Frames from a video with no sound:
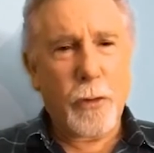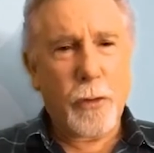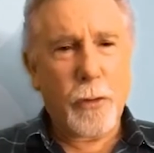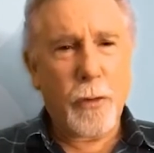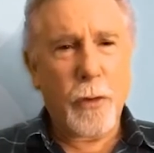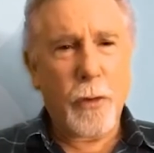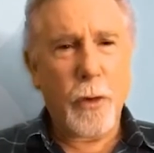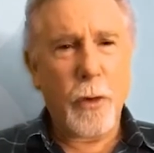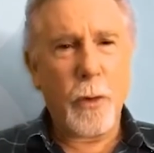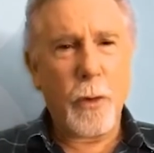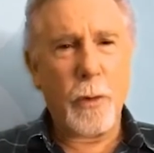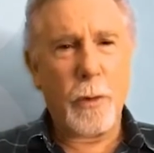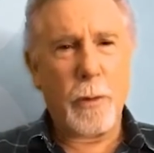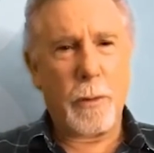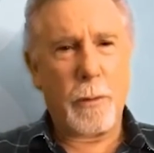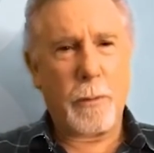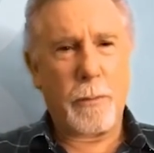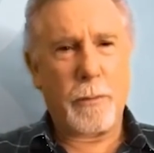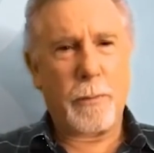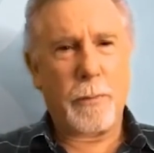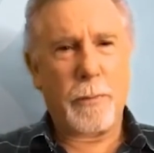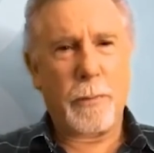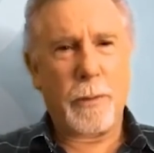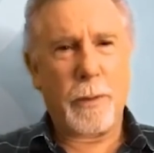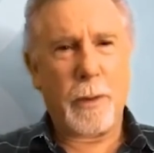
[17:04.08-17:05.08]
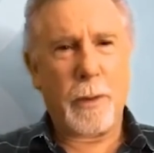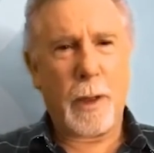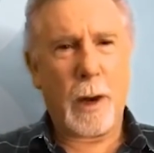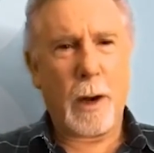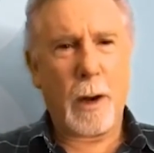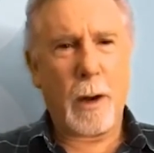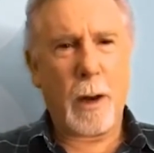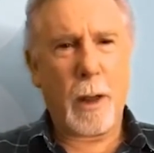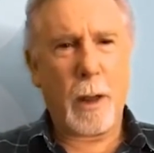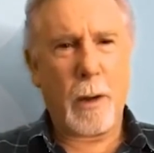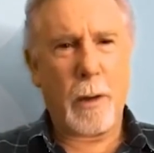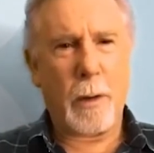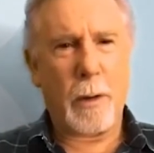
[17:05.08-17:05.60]
food
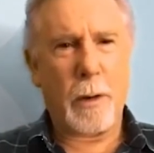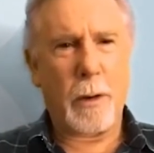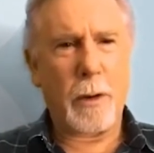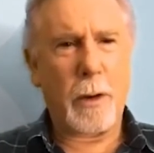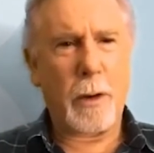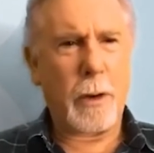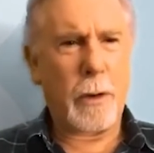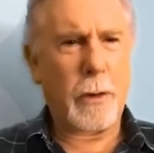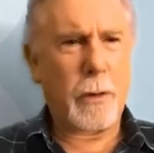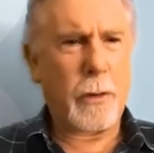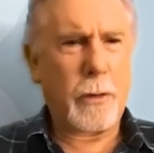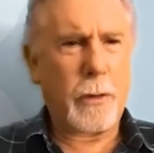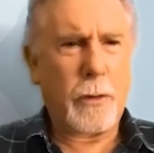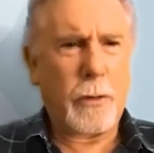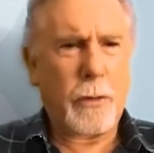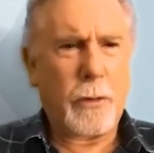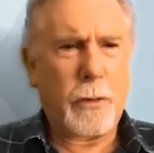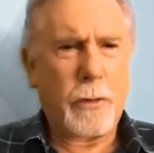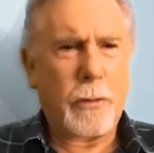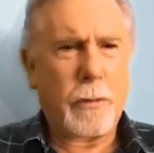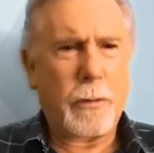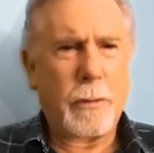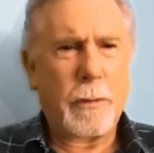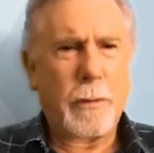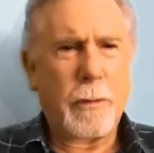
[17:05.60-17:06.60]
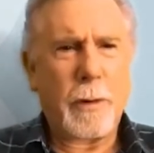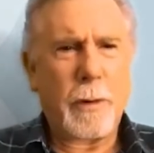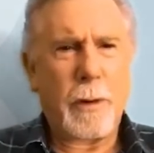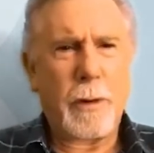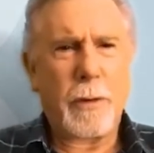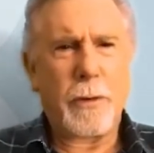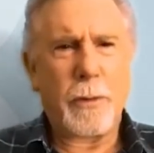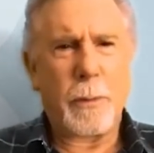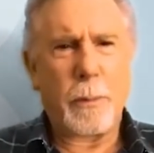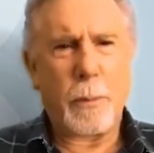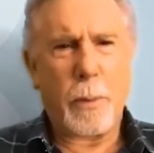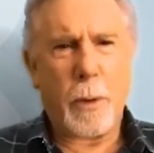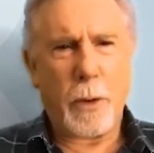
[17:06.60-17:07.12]
alone. It's
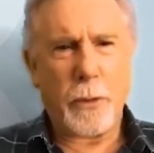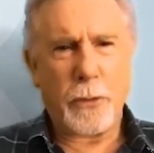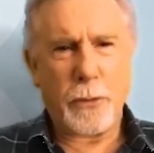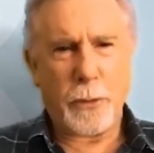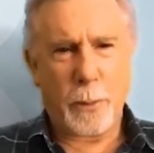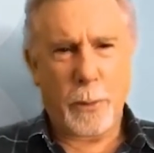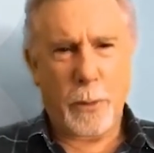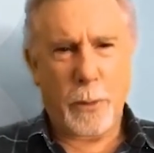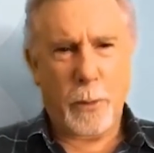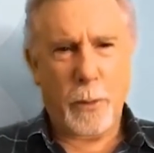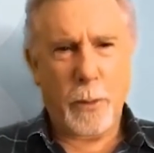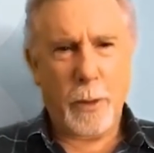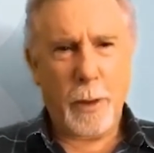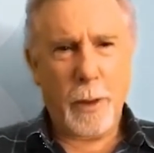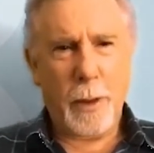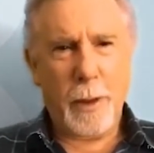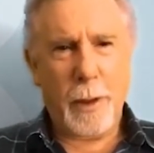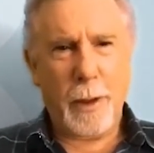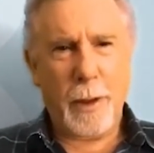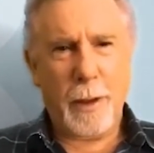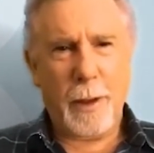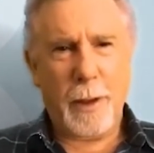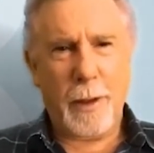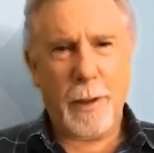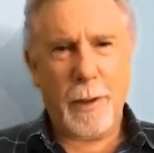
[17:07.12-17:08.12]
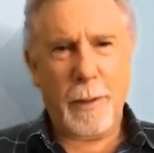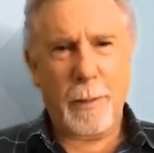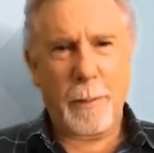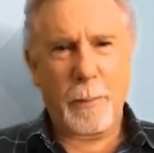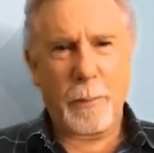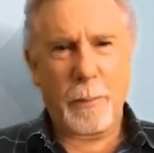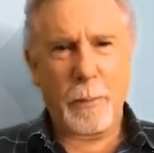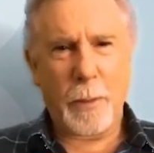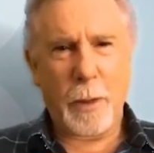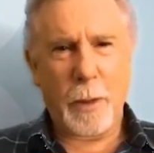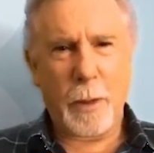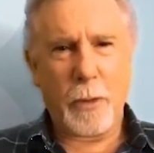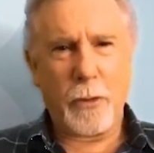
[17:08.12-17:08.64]
impossible.
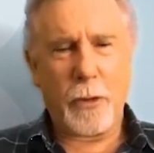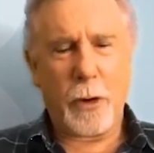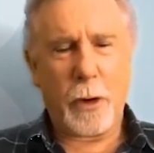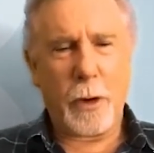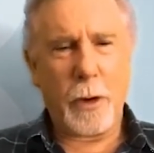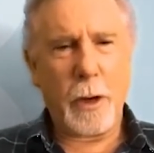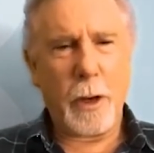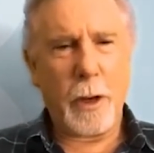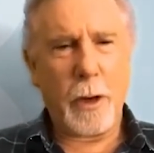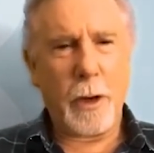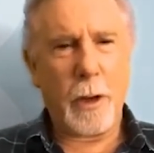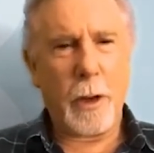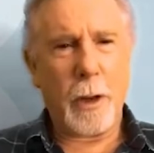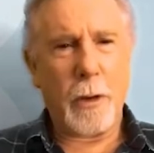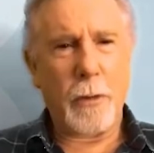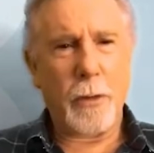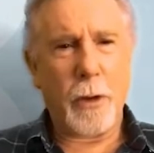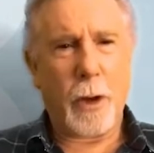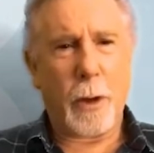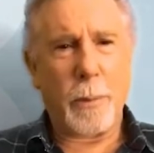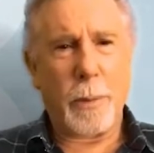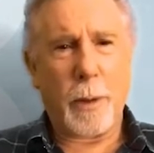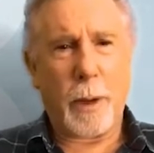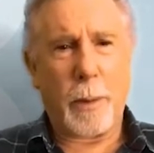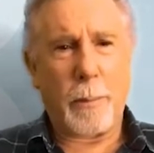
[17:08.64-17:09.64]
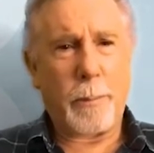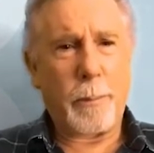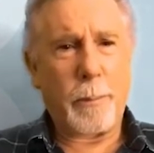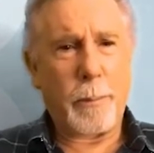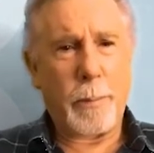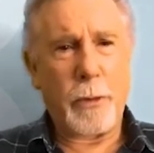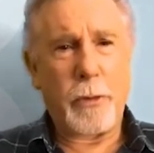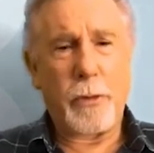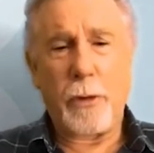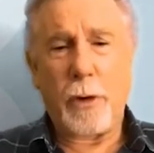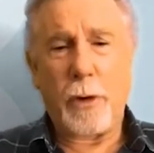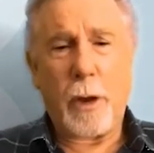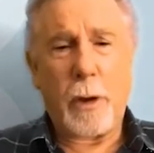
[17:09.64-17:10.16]
And so you need a top up,
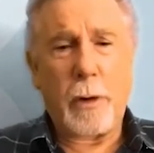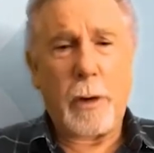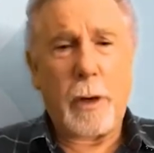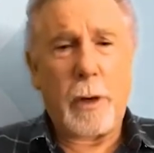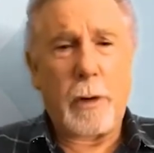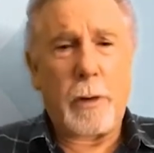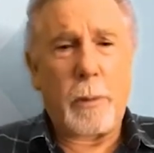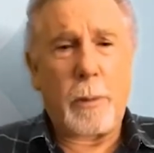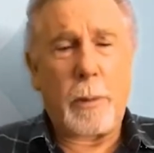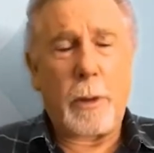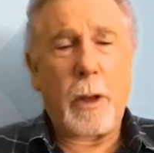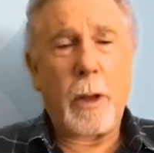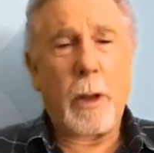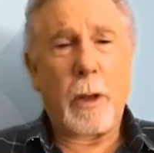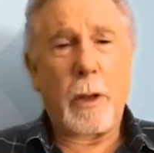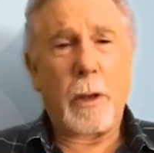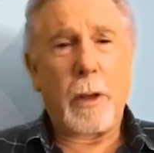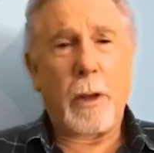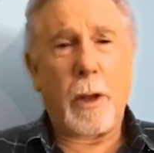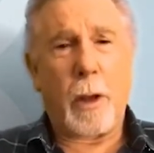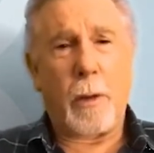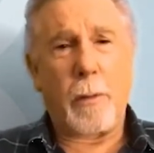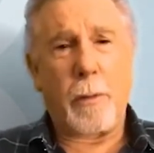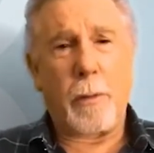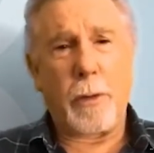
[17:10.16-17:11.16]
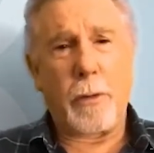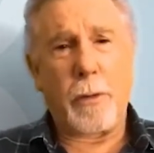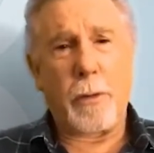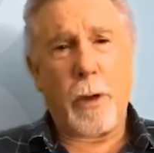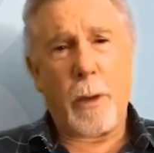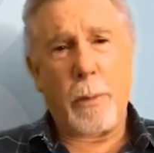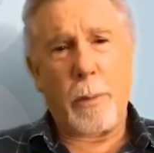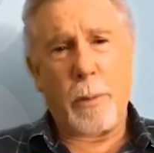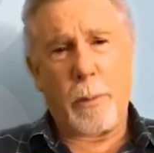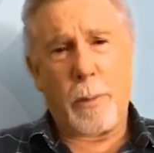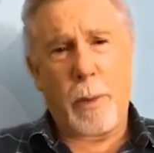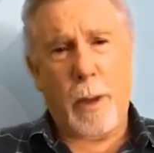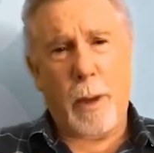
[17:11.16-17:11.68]
but you don't need to go over the
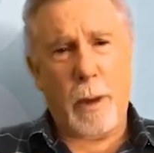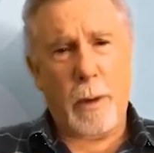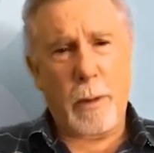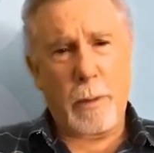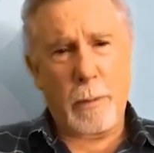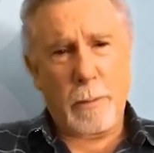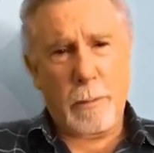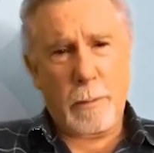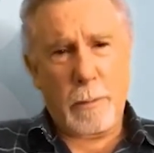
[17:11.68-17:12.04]
top about it.